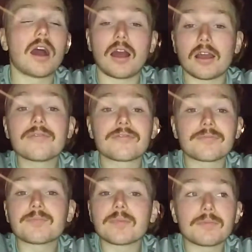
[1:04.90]
I've
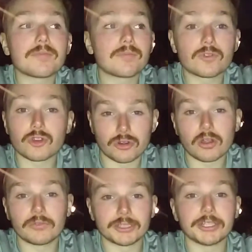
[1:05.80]
good
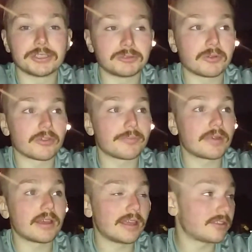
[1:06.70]
conversations with him.
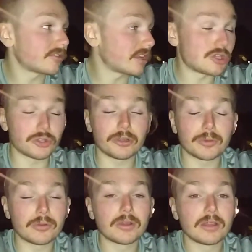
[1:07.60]
It's enjoyable.